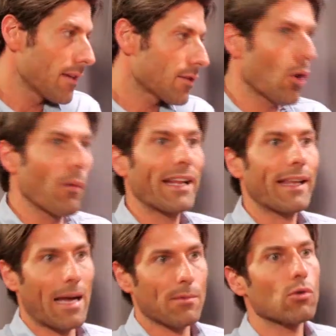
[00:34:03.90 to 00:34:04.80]
So when it
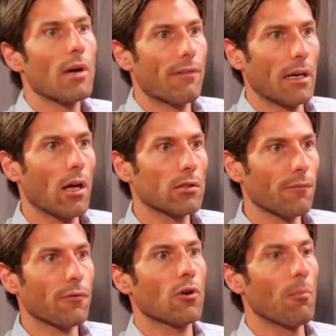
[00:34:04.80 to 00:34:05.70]
comes to have a lot of
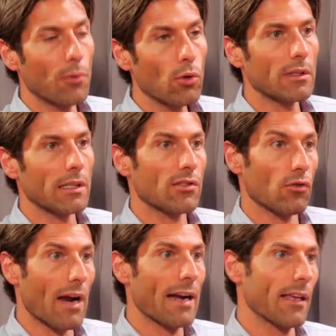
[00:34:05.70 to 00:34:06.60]
computers
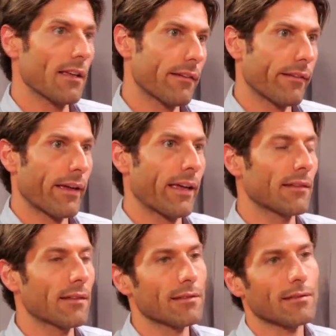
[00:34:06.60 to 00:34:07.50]
running, and
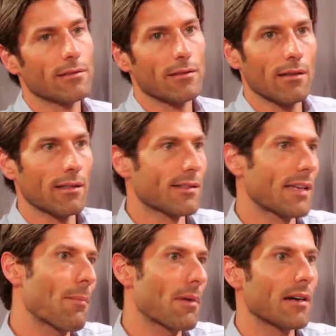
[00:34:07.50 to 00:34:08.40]
it's
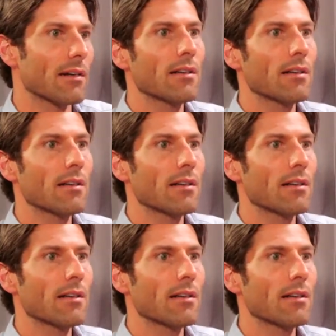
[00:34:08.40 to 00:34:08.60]
summer,